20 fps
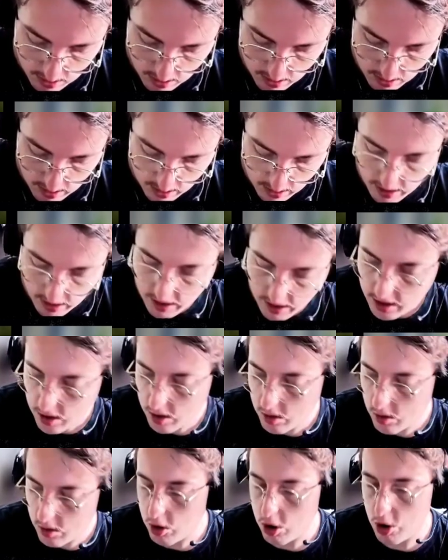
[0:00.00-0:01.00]

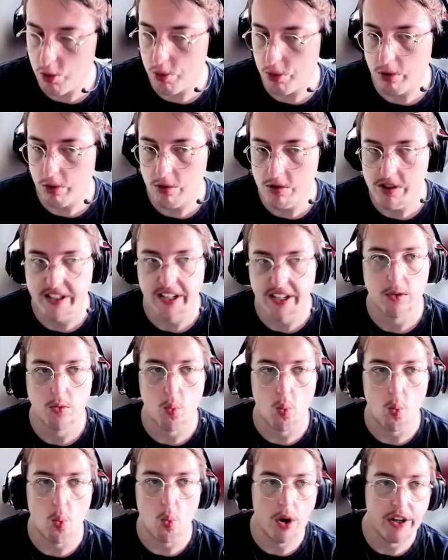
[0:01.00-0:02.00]
The core rules at
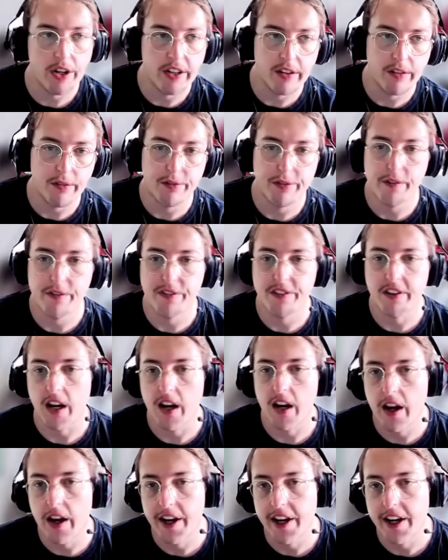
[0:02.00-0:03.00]

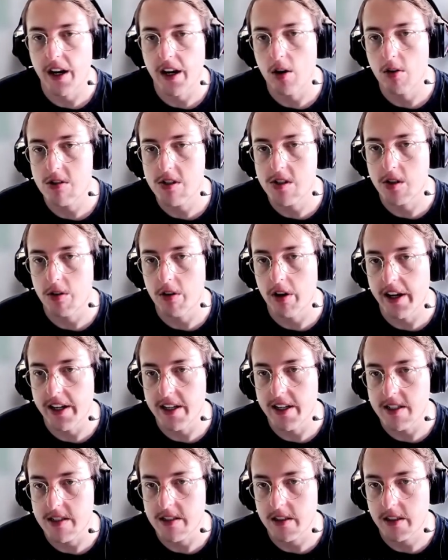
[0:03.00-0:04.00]
159 also
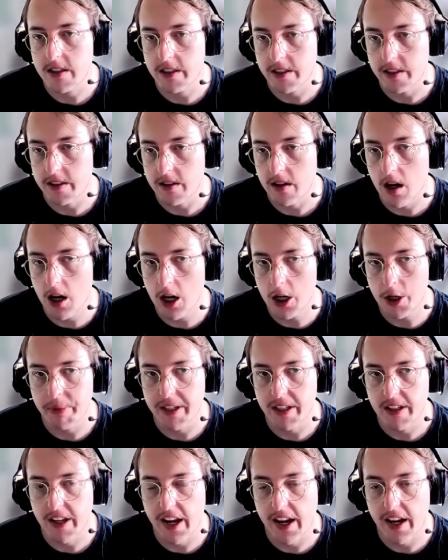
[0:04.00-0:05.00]
has a harm
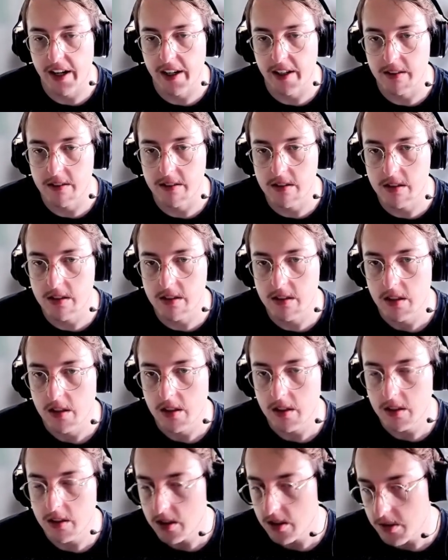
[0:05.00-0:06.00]
and gangs
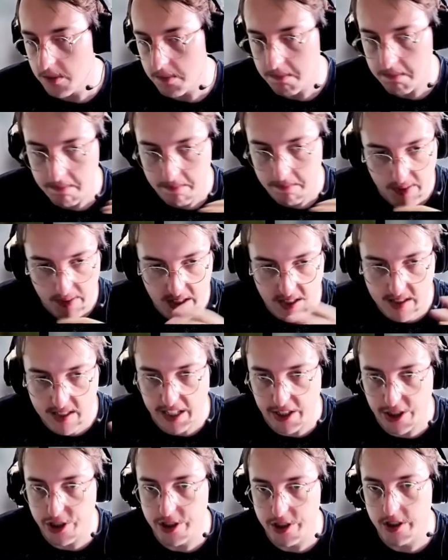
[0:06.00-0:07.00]

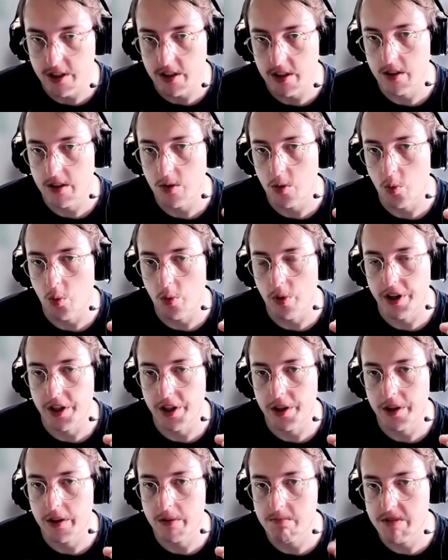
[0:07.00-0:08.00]
section
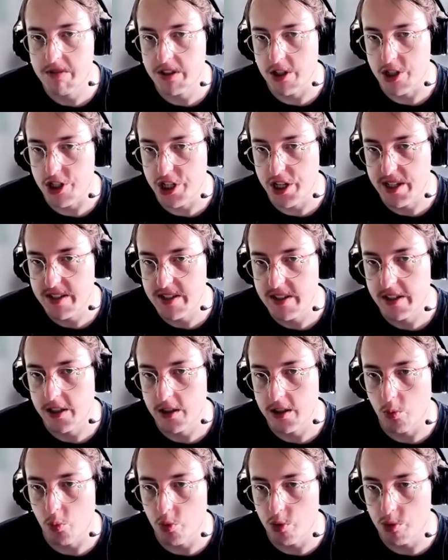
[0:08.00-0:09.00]
with
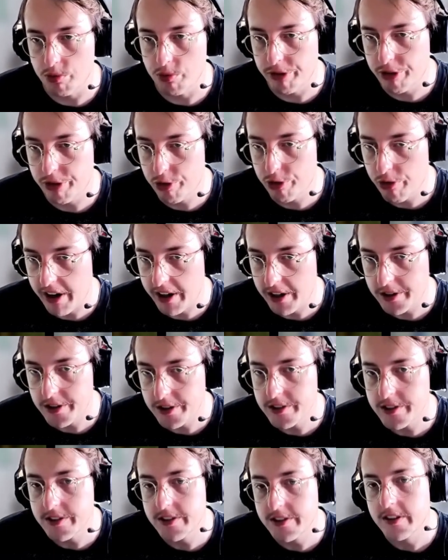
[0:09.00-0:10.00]
suggested wound
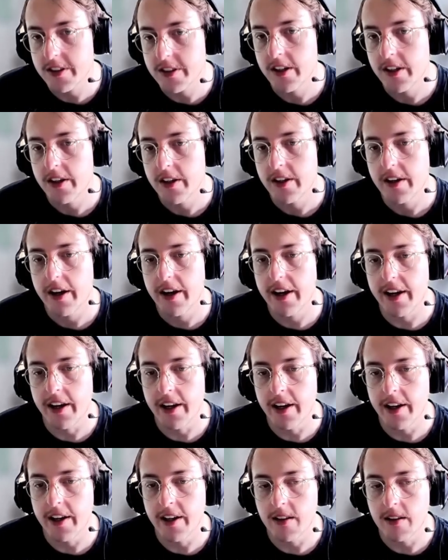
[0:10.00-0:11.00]
trackers
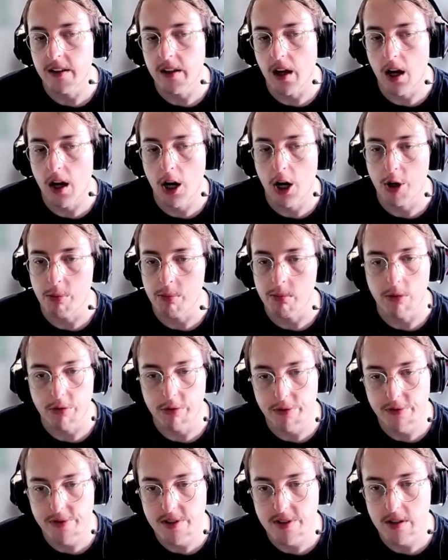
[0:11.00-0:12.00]
and harm
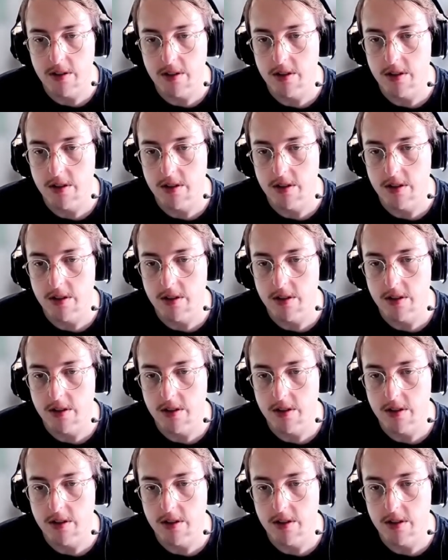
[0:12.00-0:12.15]
moves.